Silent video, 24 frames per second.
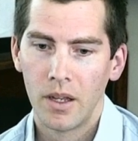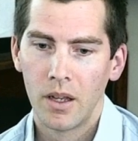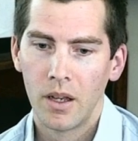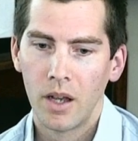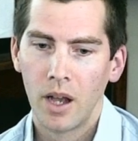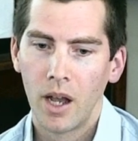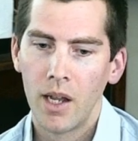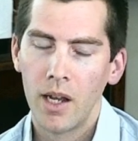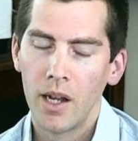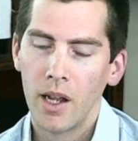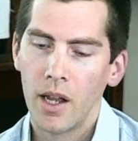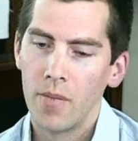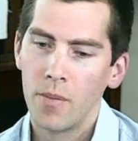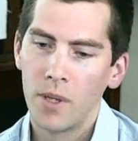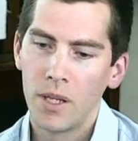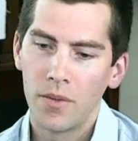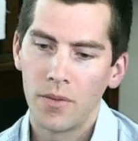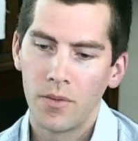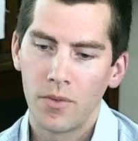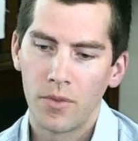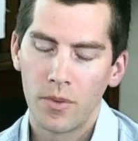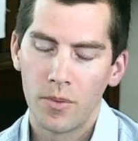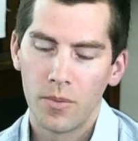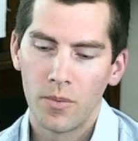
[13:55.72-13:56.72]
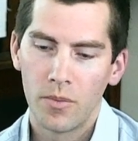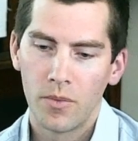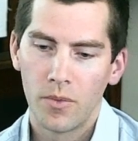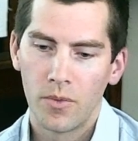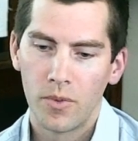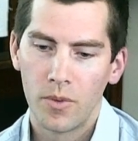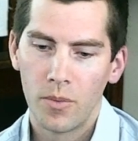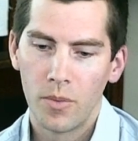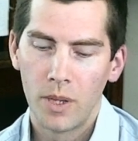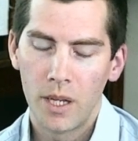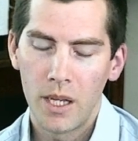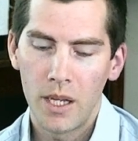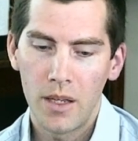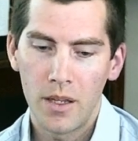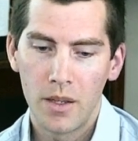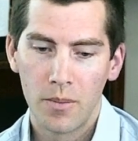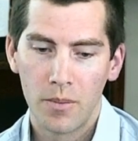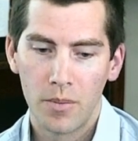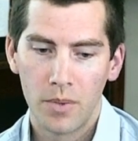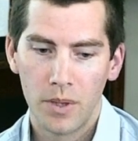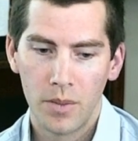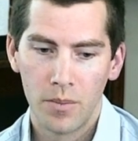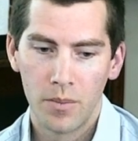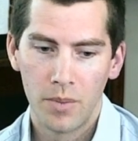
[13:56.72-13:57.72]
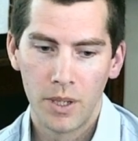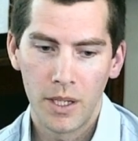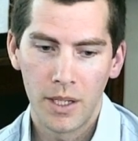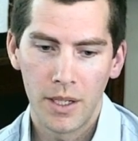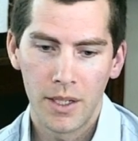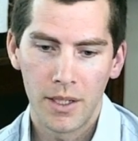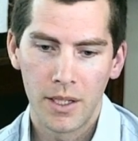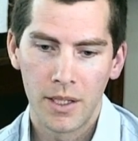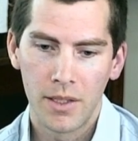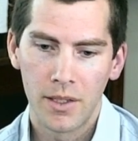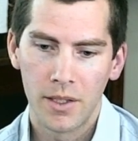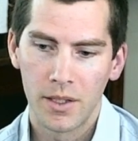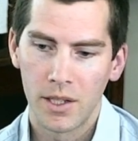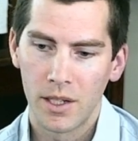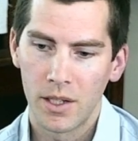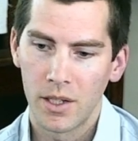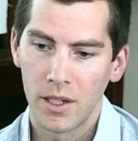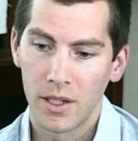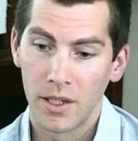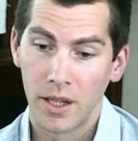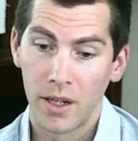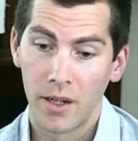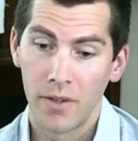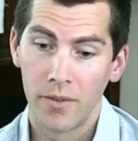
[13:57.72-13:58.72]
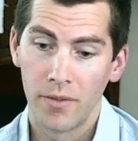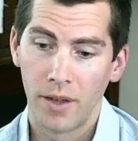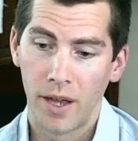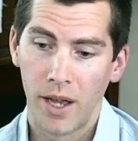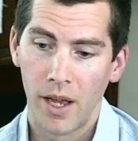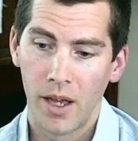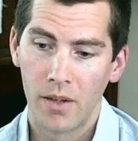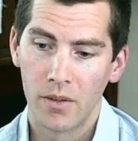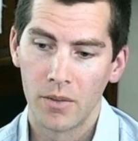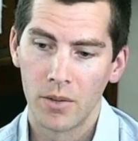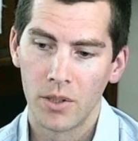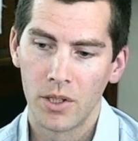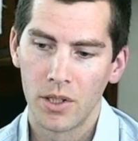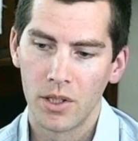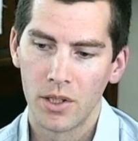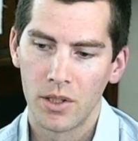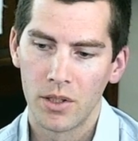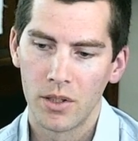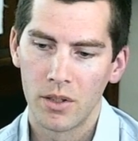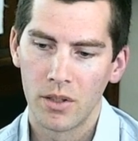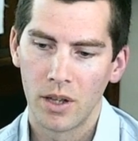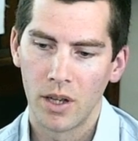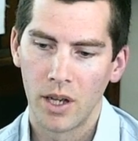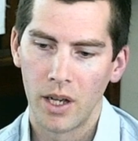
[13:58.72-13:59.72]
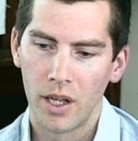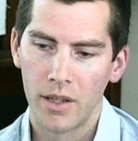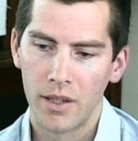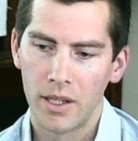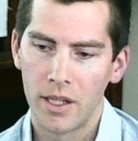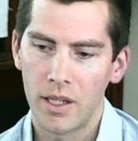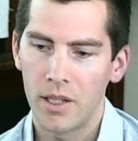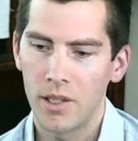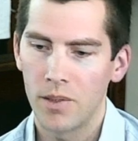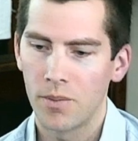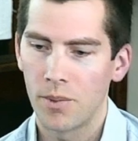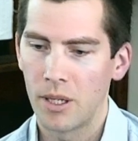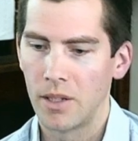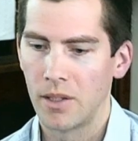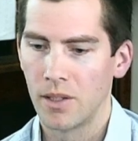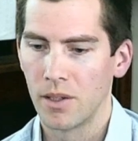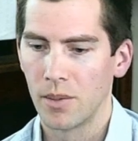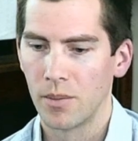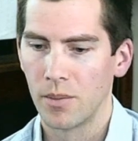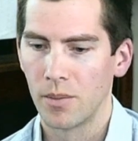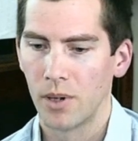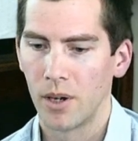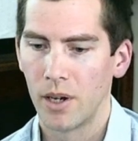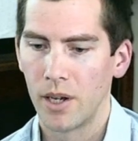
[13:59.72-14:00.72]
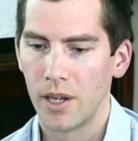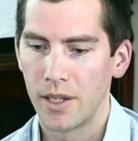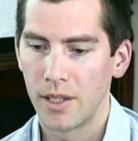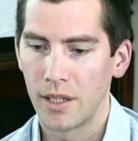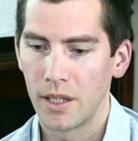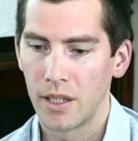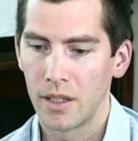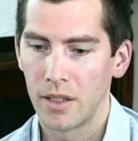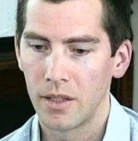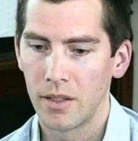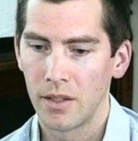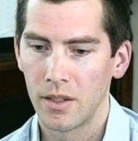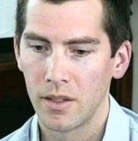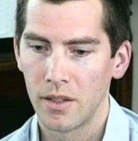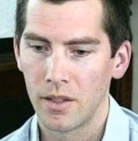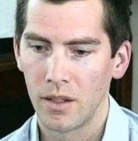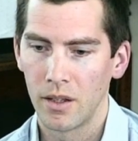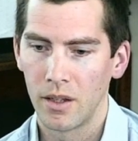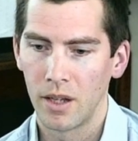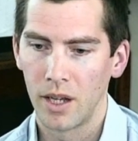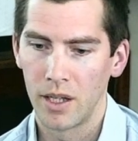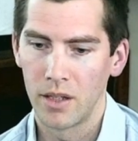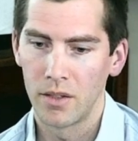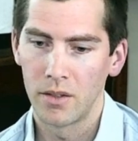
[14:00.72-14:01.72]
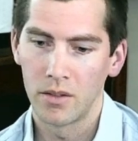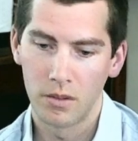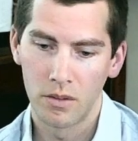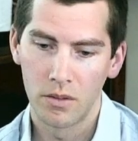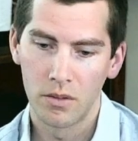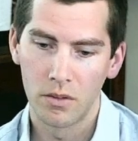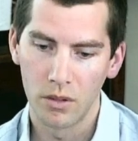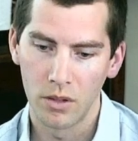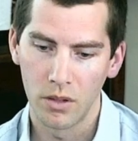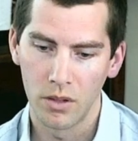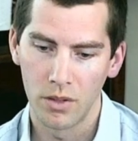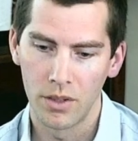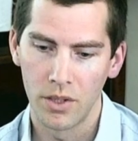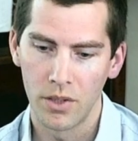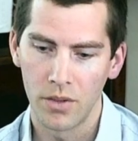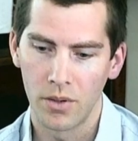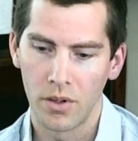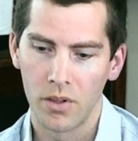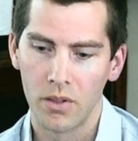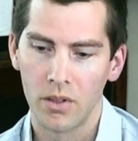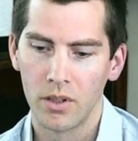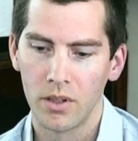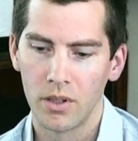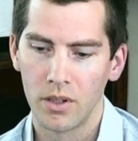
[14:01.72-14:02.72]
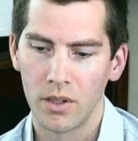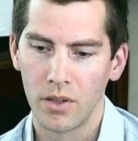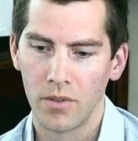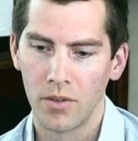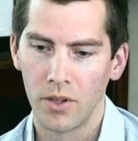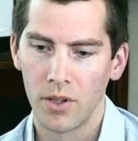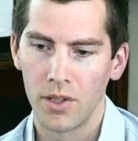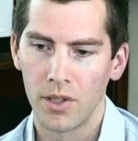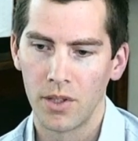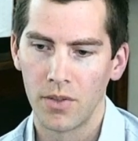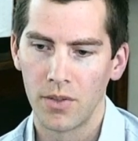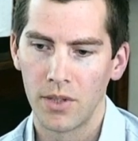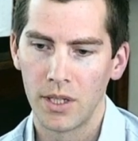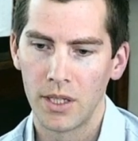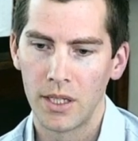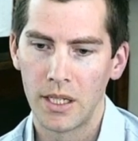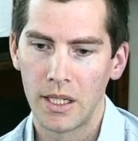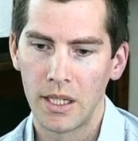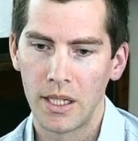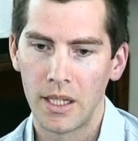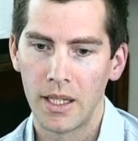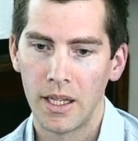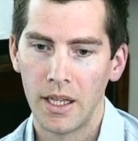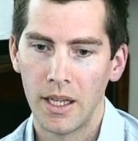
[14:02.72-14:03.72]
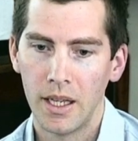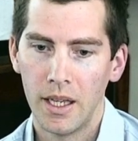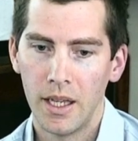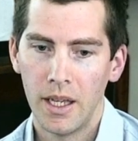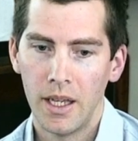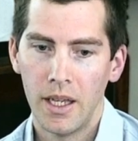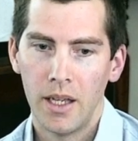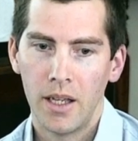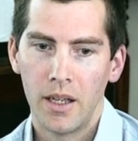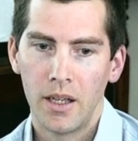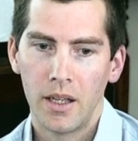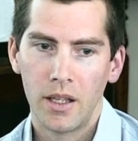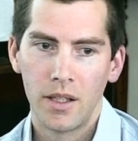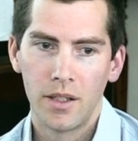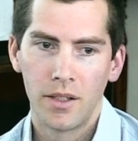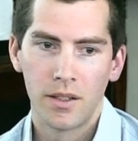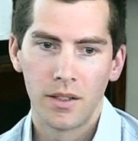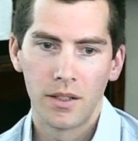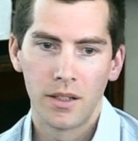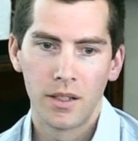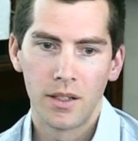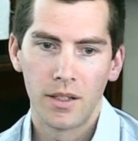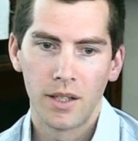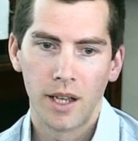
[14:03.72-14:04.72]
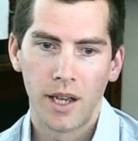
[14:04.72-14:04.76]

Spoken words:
For me, the biggest intersection that I found, which is, I think, has been surprising since I took on this role at the University of Sydney, is